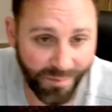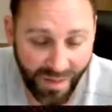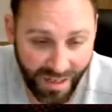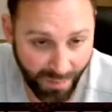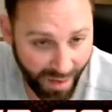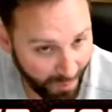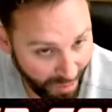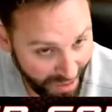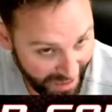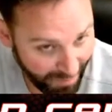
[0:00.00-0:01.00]
made by a
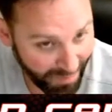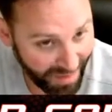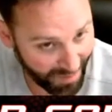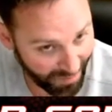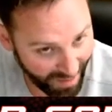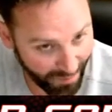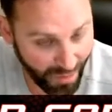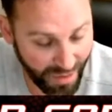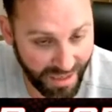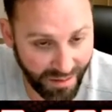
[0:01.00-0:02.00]

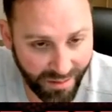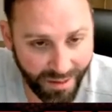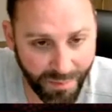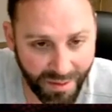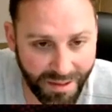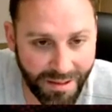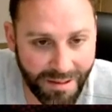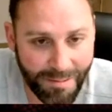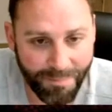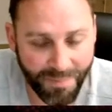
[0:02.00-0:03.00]
marine company.
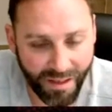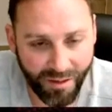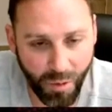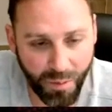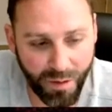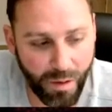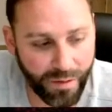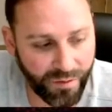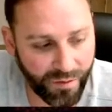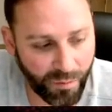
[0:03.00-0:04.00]
And nobody
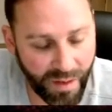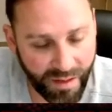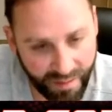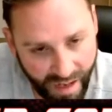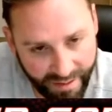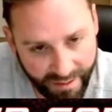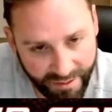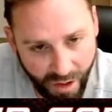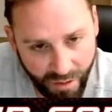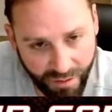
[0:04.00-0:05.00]
wants to spend the $900
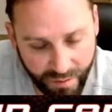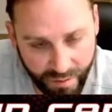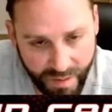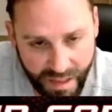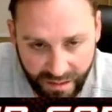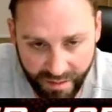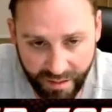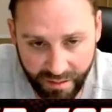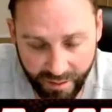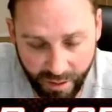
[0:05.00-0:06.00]
for the
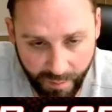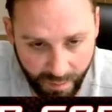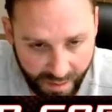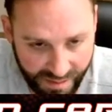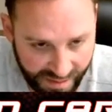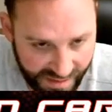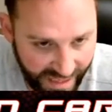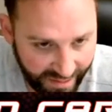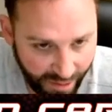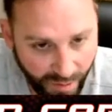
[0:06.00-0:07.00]
regulator, and nobody wants to
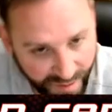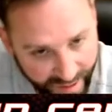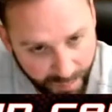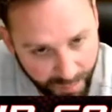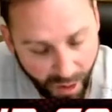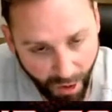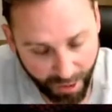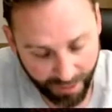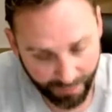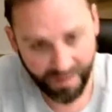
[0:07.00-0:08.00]
take the alternator
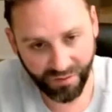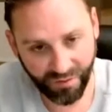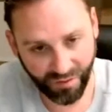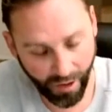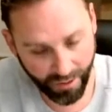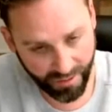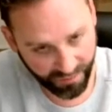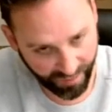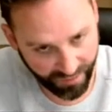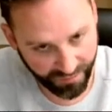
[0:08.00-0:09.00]
apart and solder
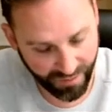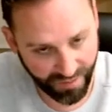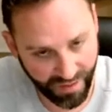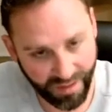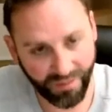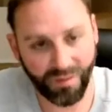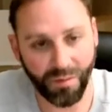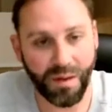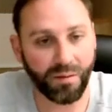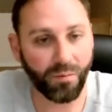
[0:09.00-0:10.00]
stuff to things to
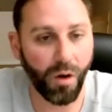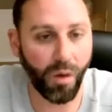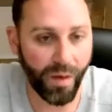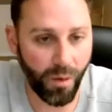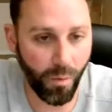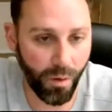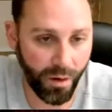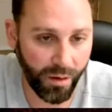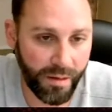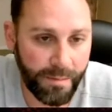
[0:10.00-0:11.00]
make all that
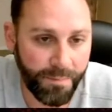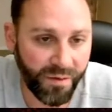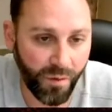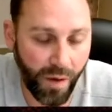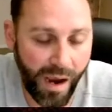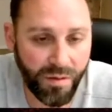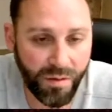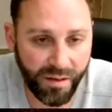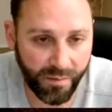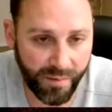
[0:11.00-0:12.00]
work. So how you
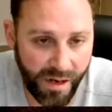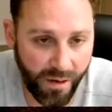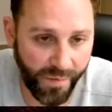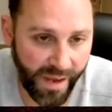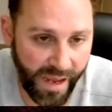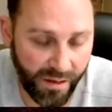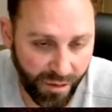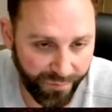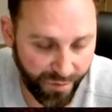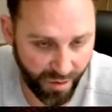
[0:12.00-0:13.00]
get around that,
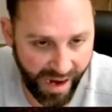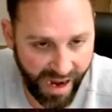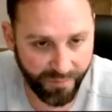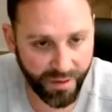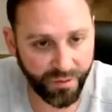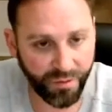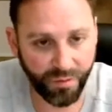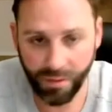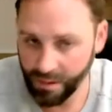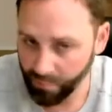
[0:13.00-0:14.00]
for your average
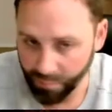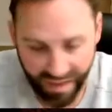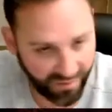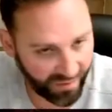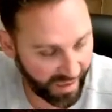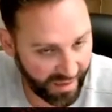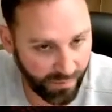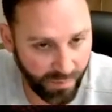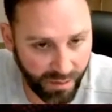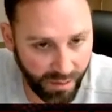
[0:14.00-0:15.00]
base head,
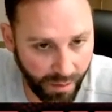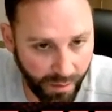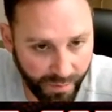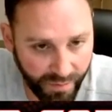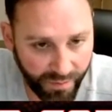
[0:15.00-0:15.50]
that